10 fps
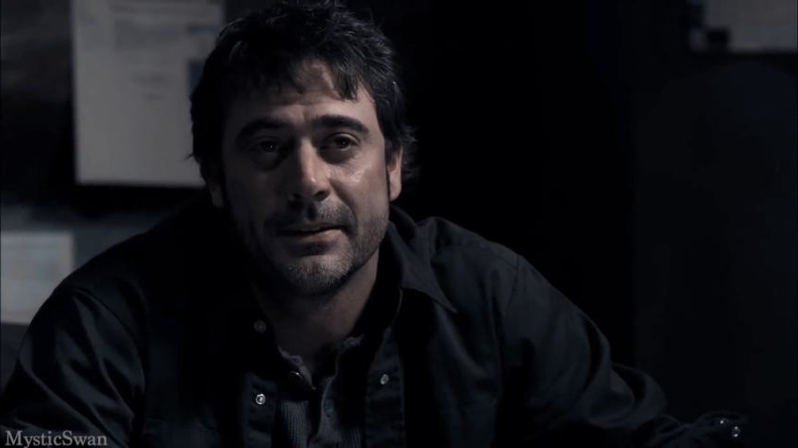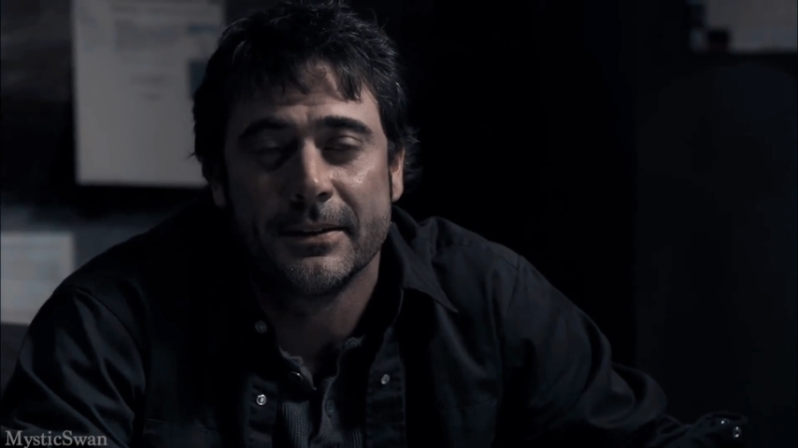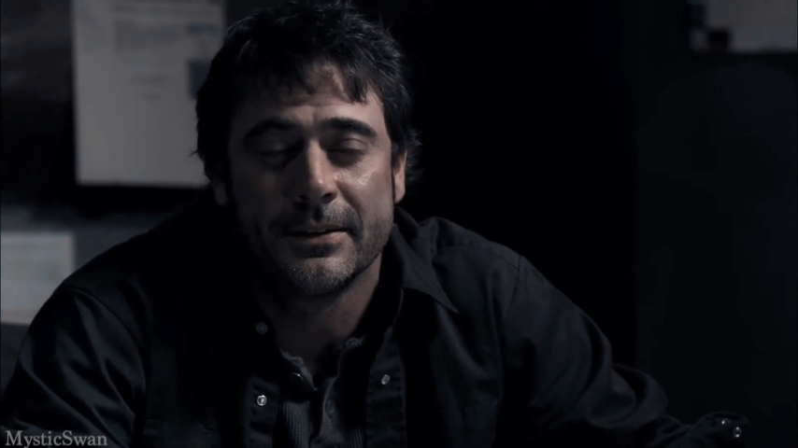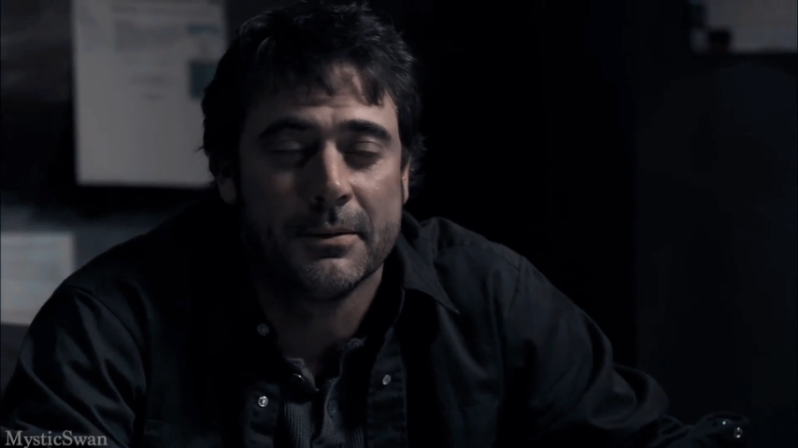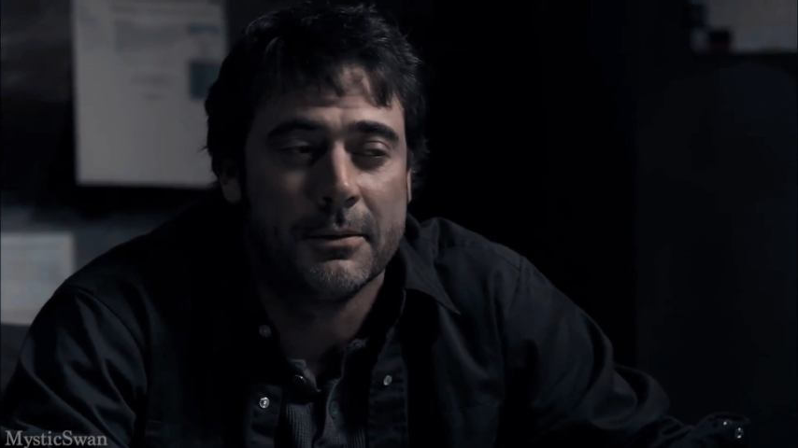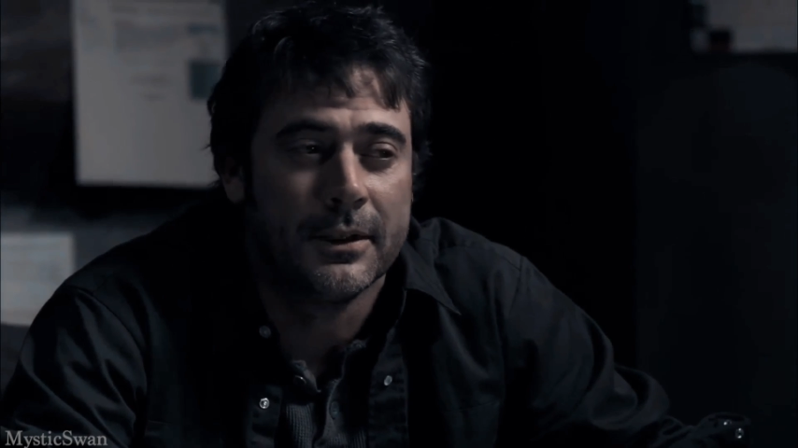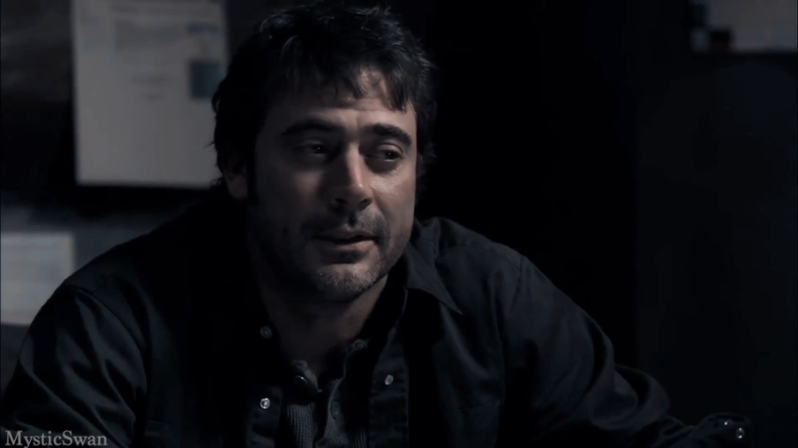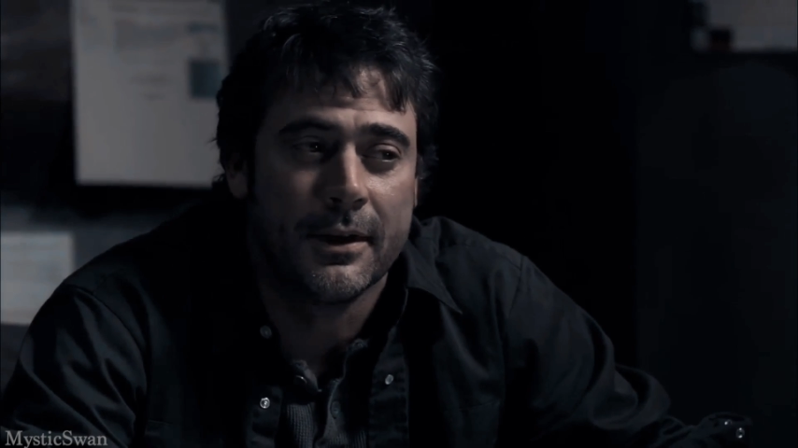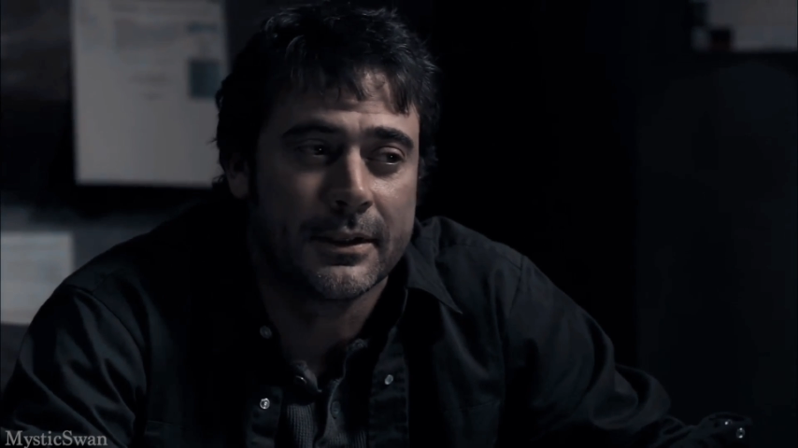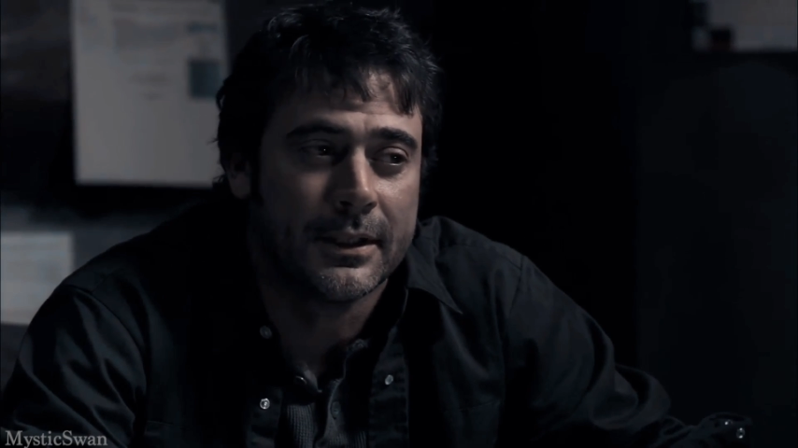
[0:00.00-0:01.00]
So
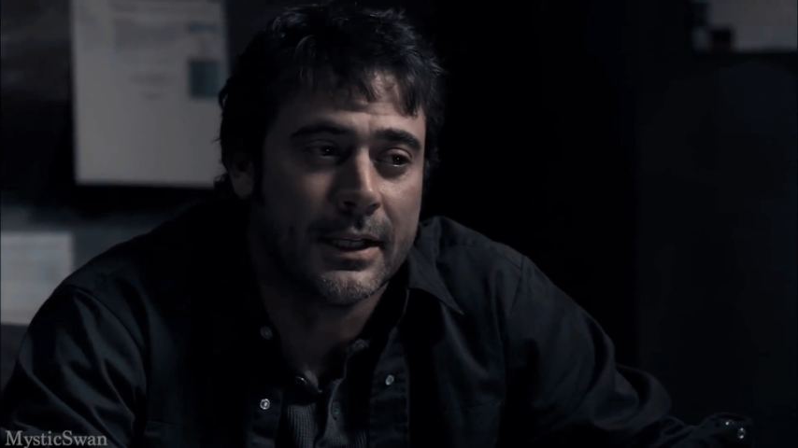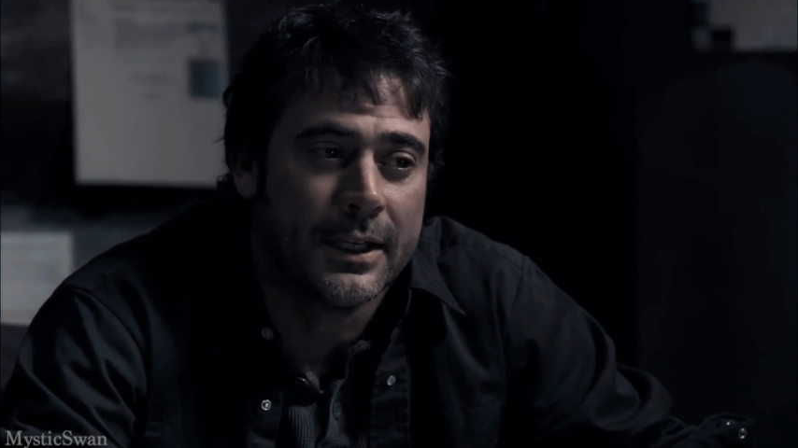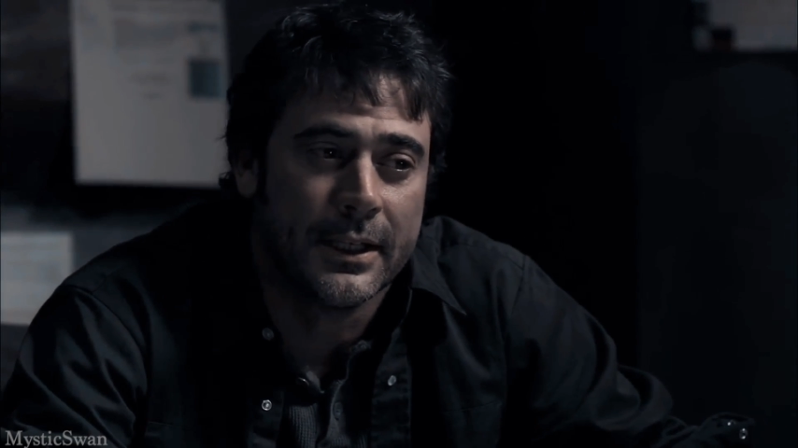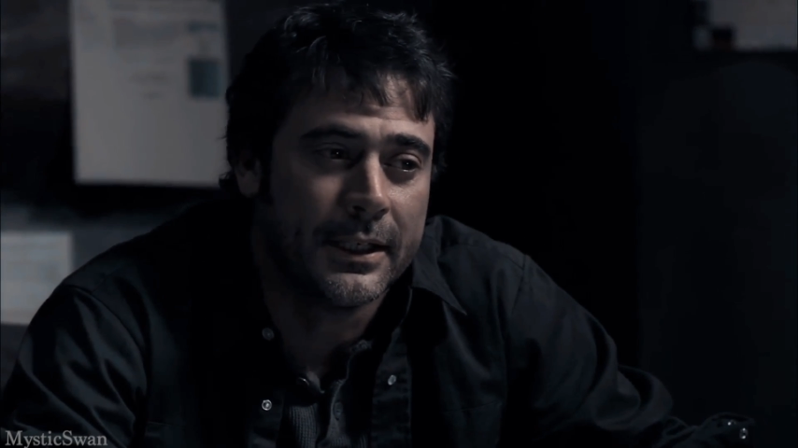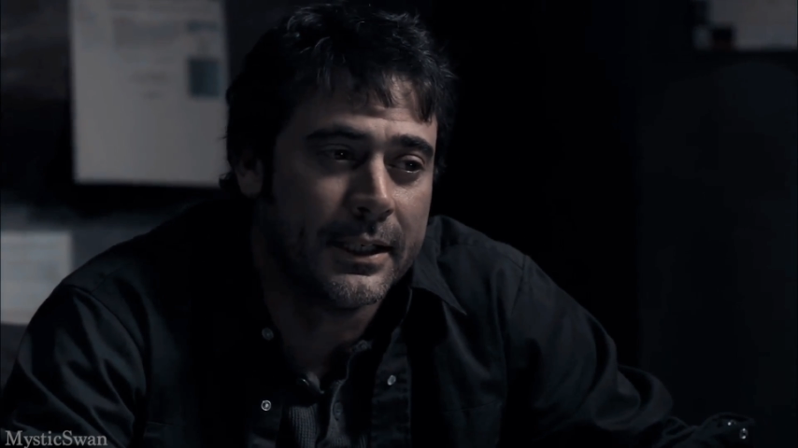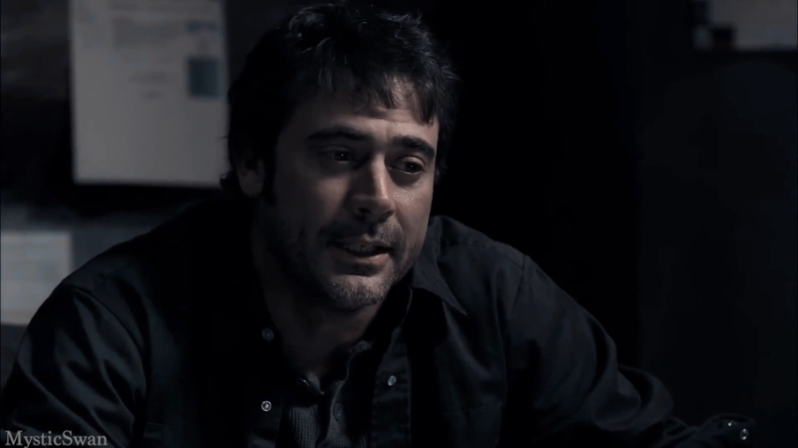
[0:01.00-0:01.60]
somewhere along the line,